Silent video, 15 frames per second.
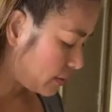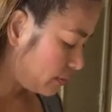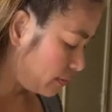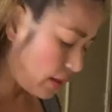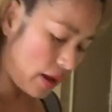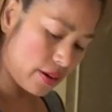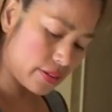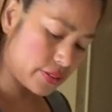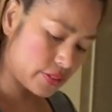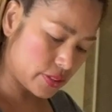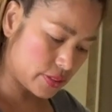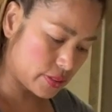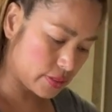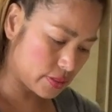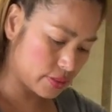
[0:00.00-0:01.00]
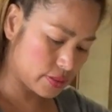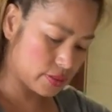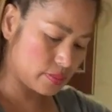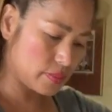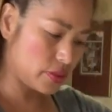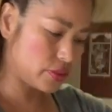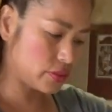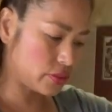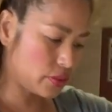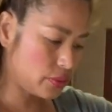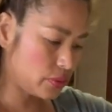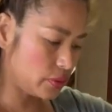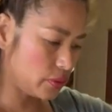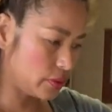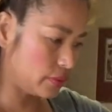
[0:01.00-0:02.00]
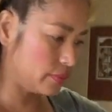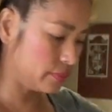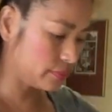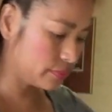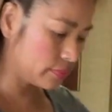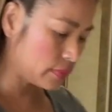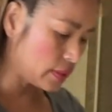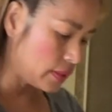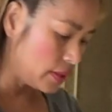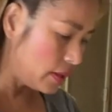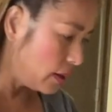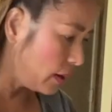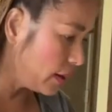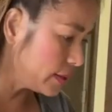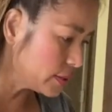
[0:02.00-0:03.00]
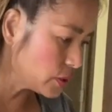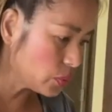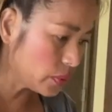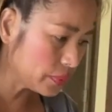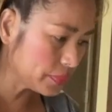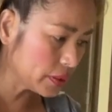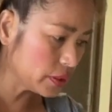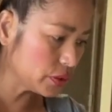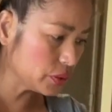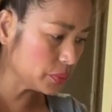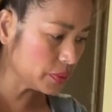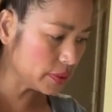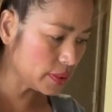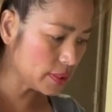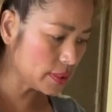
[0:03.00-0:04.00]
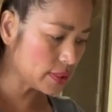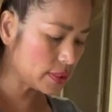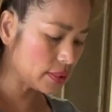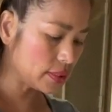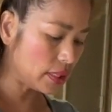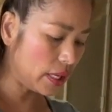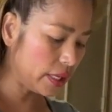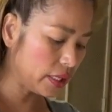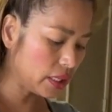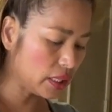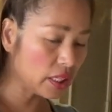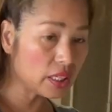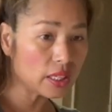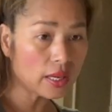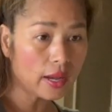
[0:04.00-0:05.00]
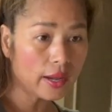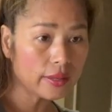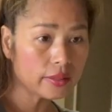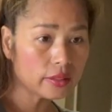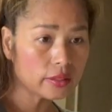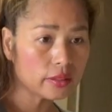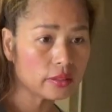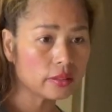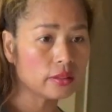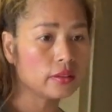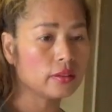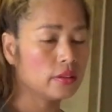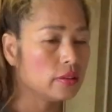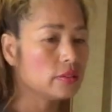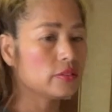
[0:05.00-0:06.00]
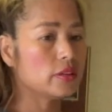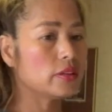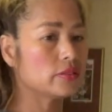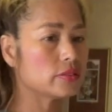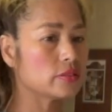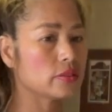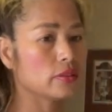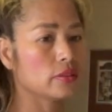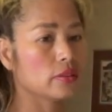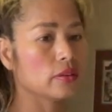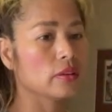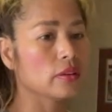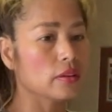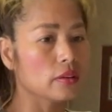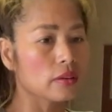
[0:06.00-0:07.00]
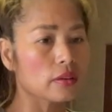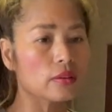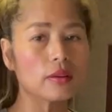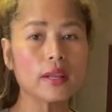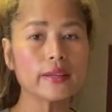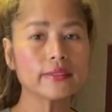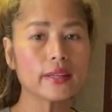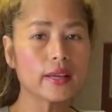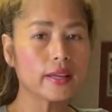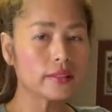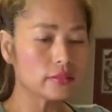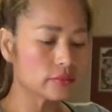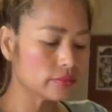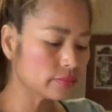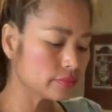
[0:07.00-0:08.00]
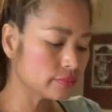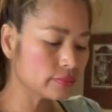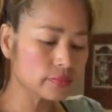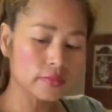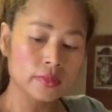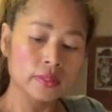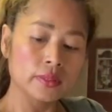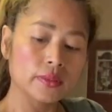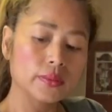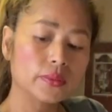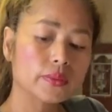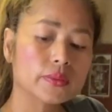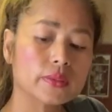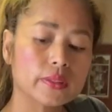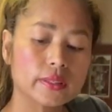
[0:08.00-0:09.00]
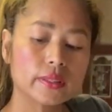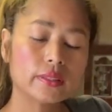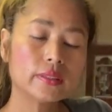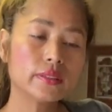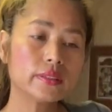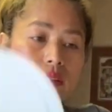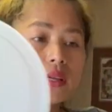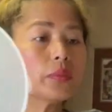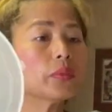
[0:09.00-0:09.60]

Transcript: Nice, so good. All right, so what I'm gonna do with this, I can either just go like that, or get